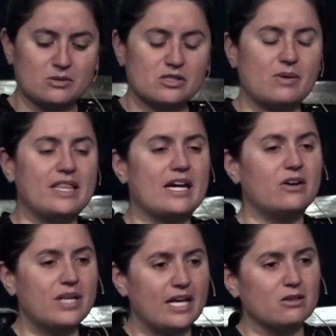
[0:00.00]
So I thought,
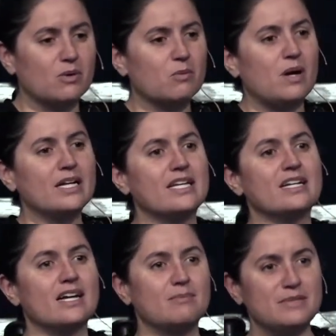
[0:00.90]
okay, Lord, what can
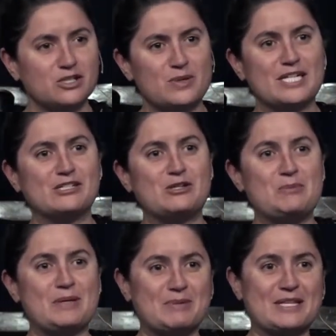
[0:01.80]
come between two
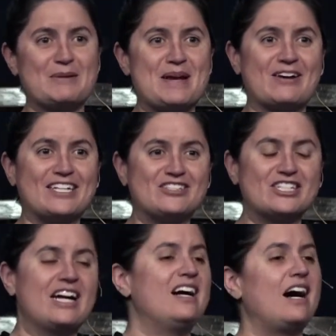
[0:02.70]
people in a marriage?
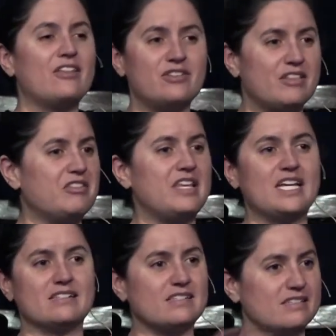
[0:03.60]
Other than
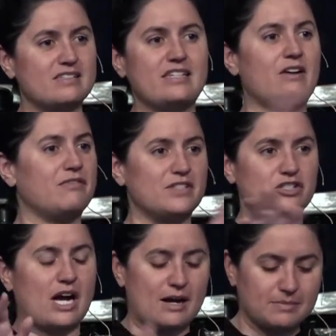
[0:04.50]
things and stuff and
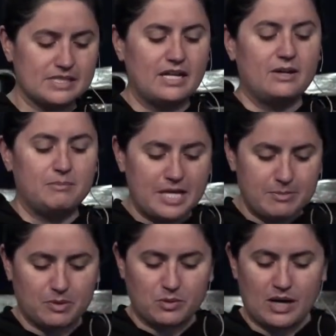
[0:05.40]
jobs,
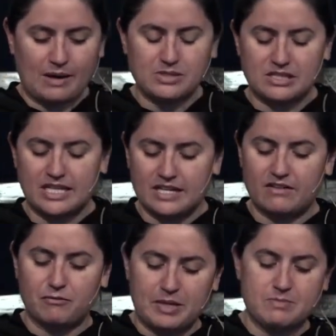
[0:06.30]
people. I was thinking
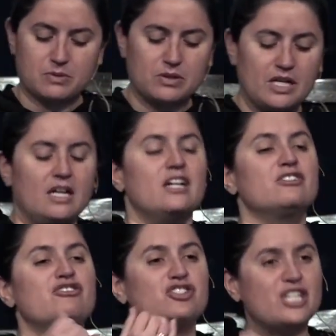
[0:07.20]
of people.
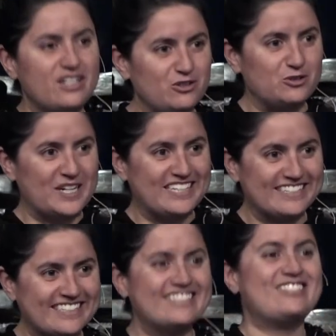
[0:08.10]
Children.
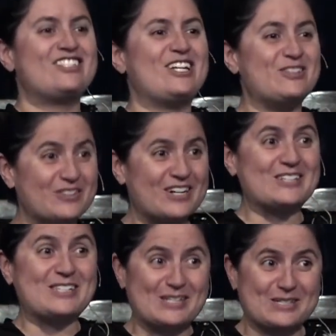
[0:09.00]
Children are
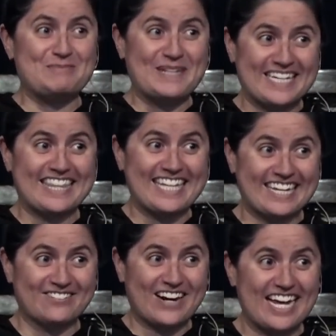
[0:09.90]
such a big
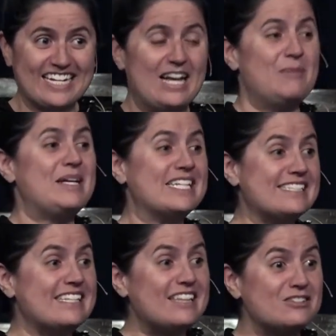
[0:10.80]
thing, right?
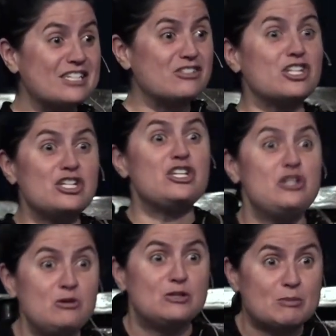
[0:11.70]
Because they're such a
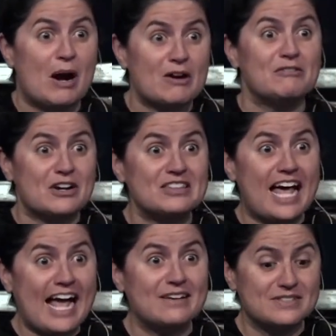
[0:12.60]
huge part of our
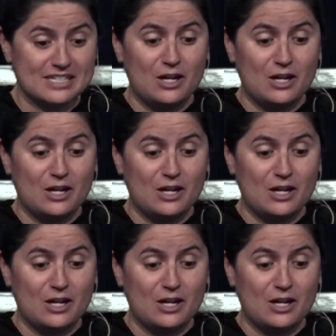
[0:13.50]
lives.